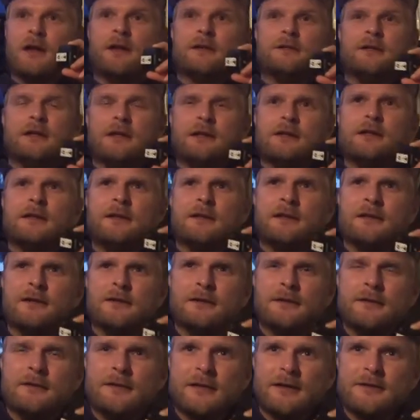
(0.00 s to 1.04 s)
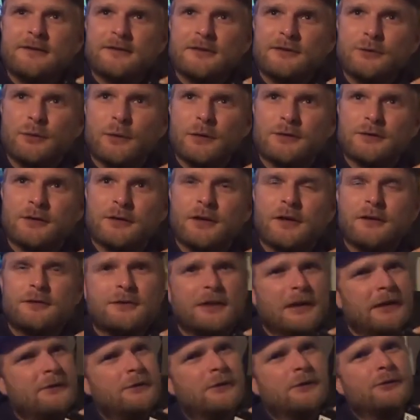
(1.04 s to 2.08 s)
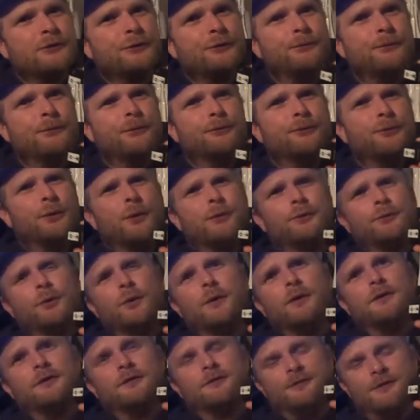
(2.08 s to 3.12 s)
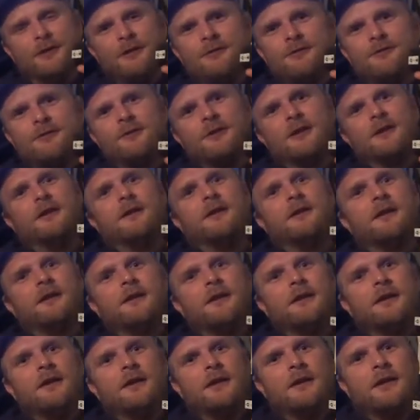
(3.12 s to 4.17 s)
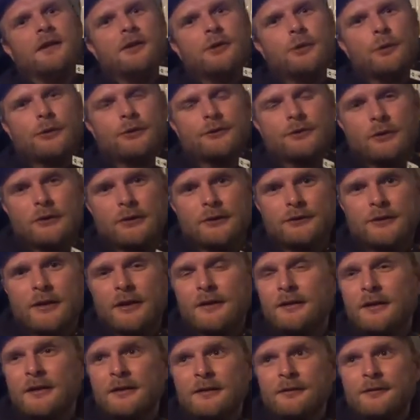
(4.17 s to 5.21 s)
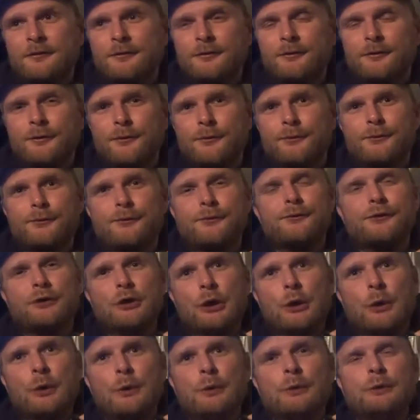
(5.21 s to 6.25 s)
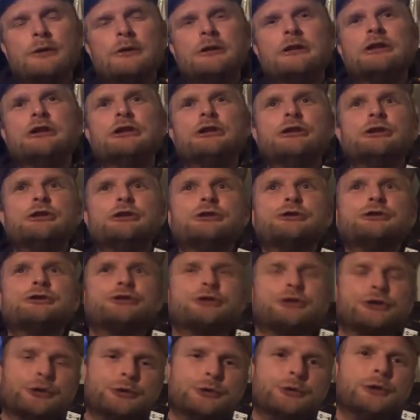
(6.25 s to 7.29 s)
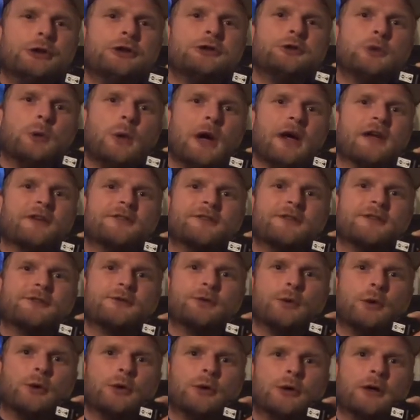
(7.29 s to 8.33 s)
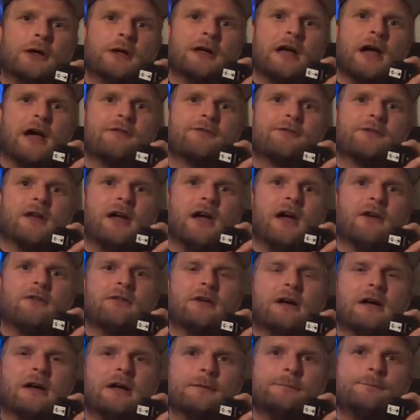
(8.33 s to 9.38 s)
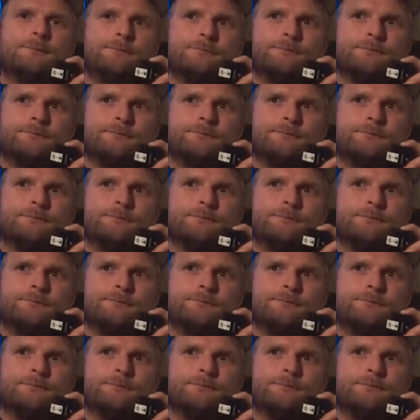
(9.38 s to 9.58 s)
think uh, less than 200. I think uh, 250 US dollar. Then I flow through US, so I have to have a,